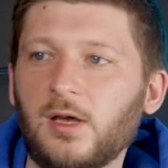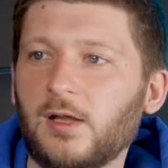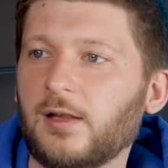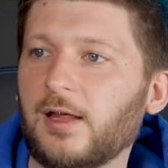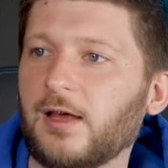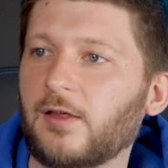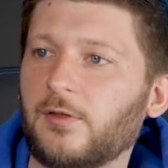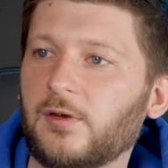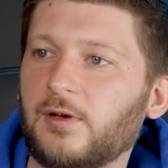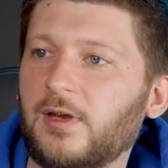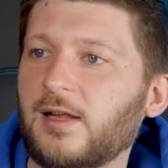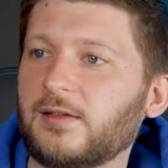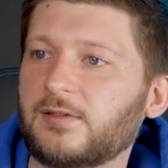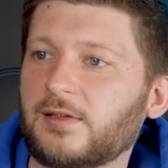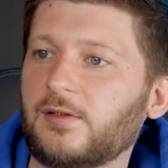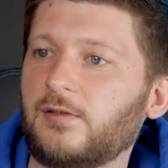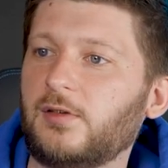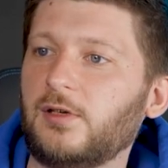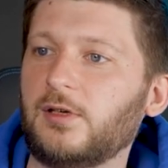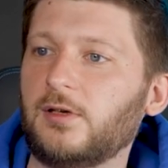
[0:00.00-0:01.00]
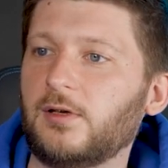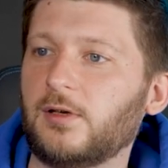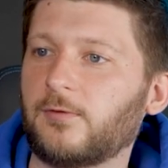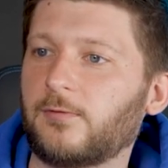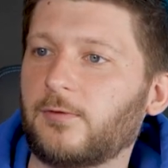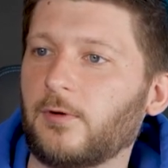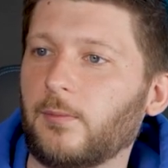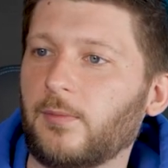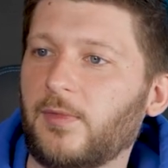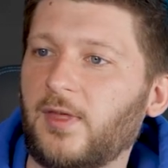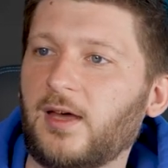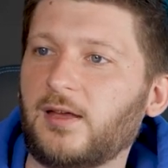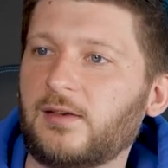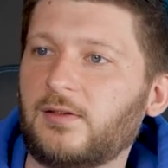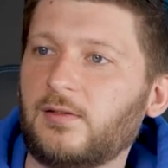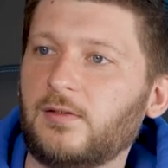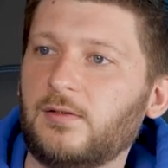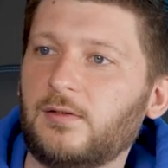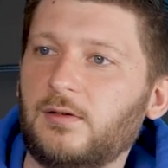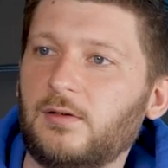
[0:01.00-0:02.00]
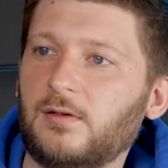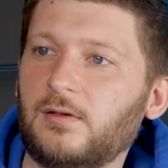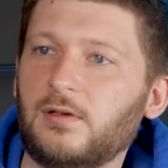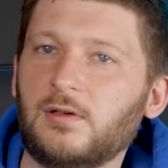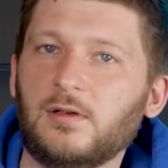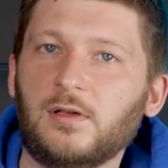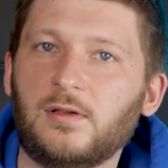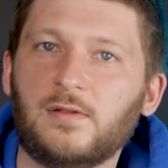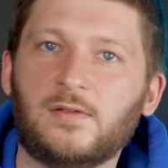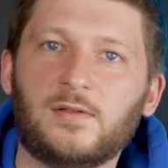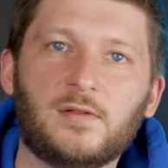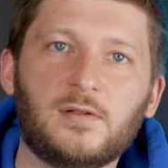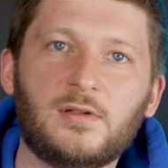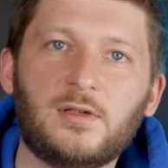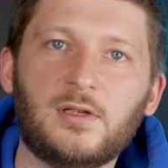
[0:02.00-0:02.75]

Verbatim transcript: like the delta T from that is